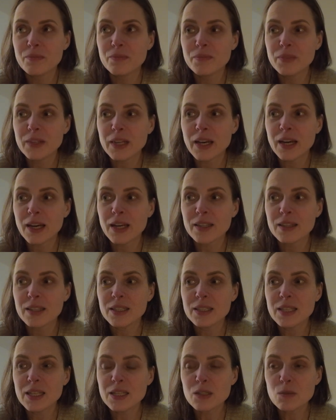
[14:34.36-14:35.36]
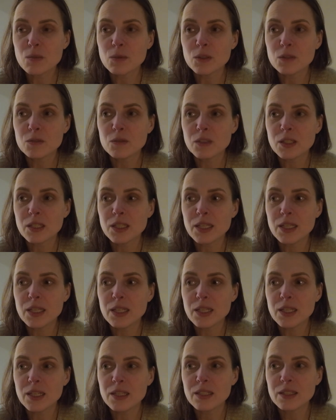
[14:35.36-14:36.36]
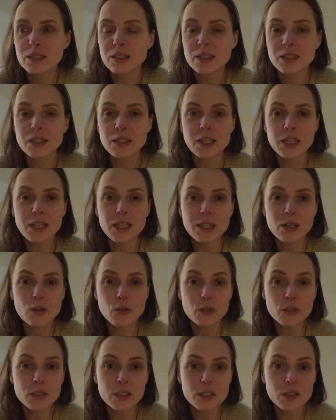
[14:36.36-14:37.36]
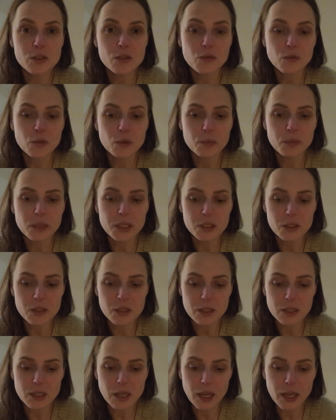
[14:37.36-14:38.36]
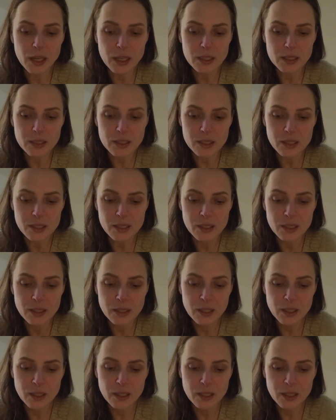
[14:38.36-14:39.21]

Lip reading: Yeah, I think that's one of the key learnings for me today, is